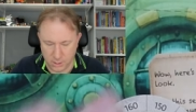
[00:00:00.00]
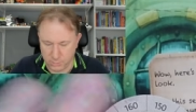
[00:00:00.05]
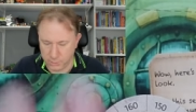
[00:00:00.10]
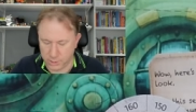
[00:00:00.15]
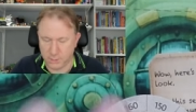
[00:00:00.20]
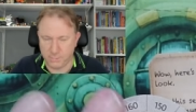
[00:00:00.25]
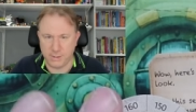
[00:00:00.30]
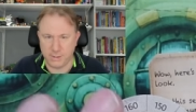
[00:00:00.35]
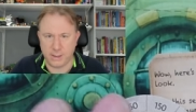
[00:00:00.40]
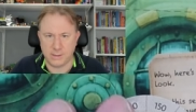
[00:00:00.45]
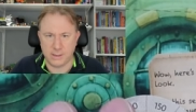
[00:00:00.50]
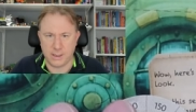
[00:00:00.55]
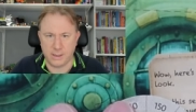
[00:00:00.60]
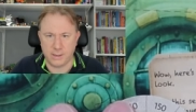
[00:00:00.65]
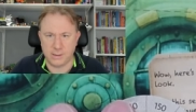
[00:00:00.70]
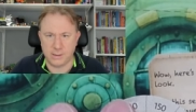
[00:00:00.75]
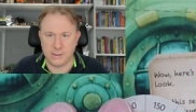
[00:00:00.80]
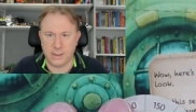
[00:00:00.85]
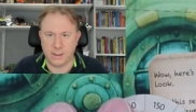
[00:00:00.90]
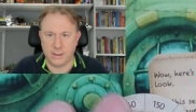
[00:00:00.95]
We'll come back to that
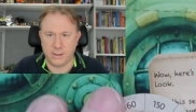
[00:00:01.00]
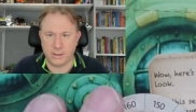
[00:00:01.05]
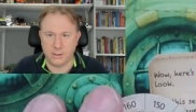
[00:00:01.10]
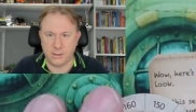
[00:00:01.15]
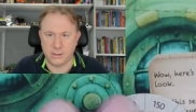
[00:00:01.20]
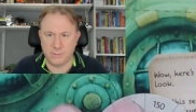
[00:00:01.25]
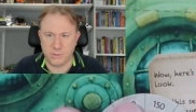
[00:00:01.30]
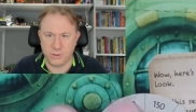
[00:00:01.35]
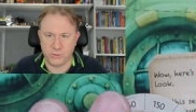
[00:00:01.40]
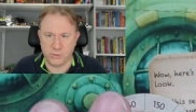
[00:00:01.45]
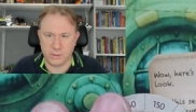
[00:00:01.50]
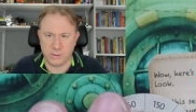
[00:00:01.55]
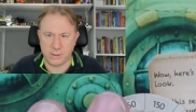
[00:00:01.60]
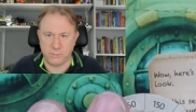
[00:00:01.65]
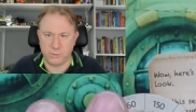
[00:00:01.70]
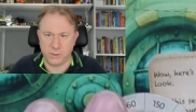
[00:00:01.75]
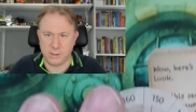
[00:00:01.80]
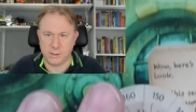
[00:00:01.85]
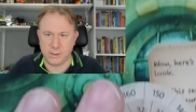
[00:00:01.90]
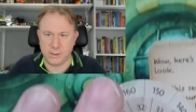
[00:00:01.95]
in a second because I'm
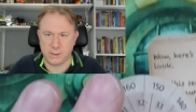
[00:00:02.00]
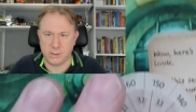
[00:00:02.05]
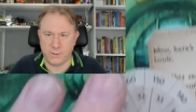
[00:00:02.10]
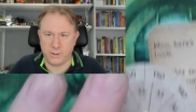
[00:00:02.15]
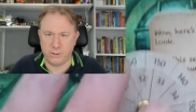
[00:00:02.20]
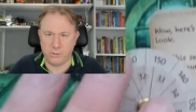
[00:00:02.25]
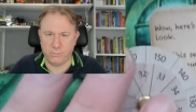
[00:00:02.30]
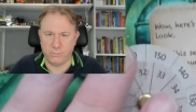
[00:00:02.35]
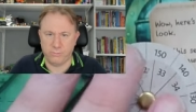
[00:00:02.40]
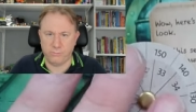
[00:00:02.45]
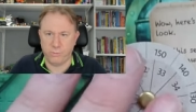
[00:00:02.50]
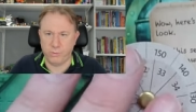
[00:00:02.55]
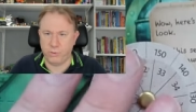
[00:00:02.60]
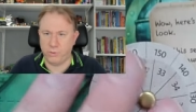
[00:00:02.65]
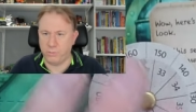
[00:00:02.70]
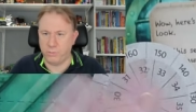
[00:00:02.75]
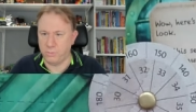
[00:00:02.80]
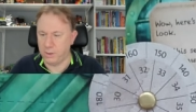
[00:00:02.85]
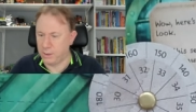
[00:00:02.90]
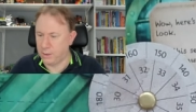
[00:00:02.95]
interested in what it says about the
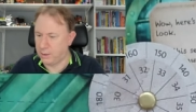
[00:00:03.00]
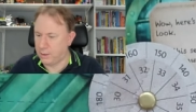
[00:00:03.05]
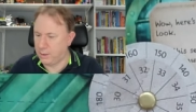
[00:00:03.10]
room.